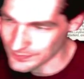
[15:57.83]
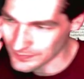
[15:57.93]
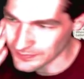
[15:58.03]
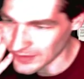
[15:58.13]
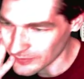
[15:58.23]

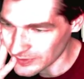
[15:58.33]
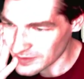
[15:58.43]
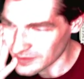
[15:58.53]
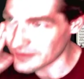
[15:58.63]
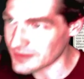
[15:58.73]
not really
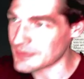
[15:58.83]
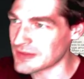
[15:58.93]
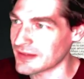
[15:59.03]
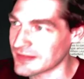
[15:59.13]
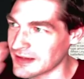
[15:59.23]
looking to be
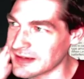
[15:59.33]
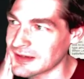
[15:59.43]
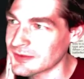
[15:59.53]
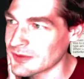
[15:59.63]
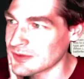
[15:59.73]
like that
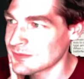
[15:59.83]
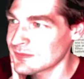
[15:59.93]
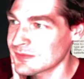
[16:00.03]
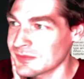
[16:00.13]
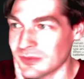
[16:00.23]
aggro.
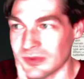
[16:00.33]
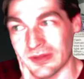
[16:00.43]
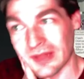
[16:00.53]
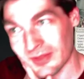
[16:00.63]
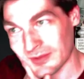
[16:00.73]
Well,
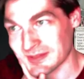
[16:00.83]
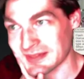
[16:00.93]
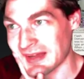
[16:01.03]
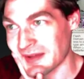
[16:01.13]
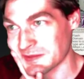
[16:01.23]
now there's a
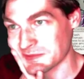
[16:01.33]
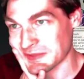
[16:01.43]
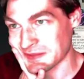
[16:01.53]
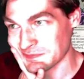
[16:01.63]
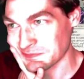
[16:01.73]

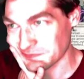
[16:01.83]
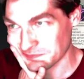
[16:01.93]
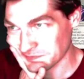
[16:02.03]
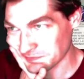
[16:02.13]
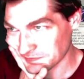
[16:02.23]
Talisman,
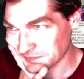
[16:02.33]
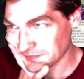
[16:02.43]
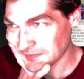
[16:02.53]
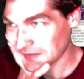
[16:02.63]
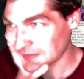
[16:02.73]

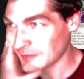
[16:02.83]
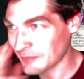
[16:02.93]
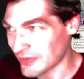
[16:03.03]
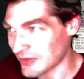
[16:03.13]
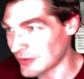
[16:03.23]
but
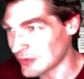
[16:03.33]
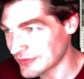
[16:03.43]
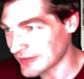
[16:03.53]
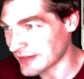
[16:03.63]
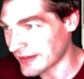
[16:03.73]
the Gold
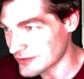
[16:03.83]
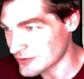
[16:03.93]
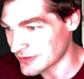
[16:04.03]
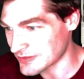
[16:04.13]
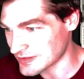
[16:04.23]
Vein Hydra
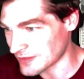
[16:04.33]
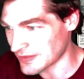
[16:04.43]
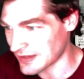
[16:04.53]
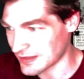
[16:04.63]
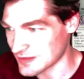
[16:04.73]
is something
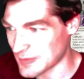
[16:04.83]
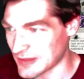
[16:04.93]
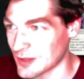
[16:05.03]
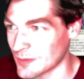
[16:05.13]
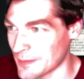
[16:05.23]
I can spend
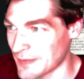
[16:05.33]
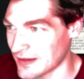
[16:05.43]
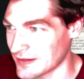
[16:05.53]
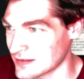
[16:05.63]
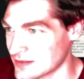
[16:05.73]
all my mana
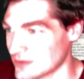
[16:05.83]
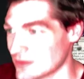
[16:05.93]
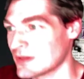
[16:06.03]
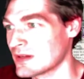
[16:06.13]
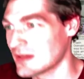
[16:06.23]
into.
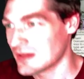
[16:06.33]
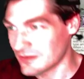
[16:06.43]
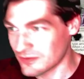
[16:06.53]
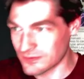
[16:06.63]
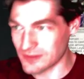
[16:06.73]

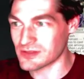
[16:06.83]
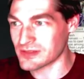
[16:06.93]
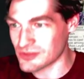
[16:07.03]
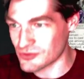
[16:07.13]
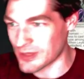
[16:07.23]
Vigilance,
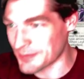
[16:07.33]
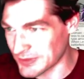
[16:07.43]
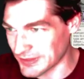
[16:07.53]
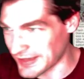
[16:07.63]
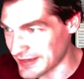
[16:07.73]
Trample,
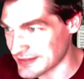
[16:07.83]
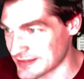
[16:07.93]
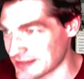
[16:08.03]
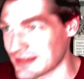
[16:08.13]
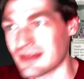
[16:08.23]
Haste,
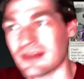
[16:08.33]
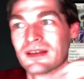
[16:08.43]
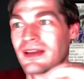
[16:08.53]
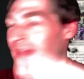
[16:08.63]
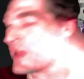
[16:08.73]

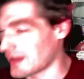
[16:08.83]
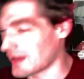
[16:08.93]
X,